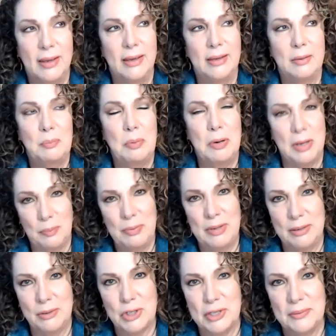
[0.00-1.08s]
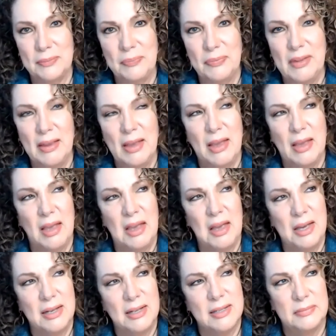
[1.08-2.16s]
in Palm Beach
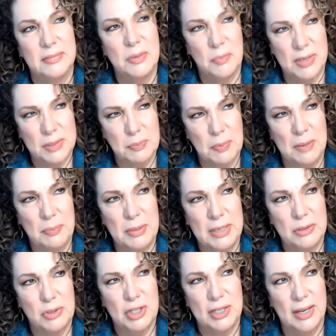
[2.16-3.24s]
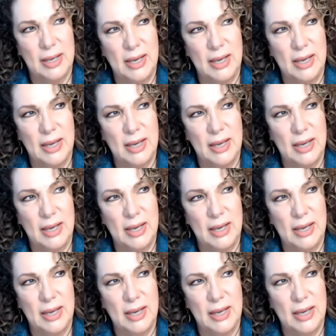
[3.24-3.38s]
and in West Palm Beach,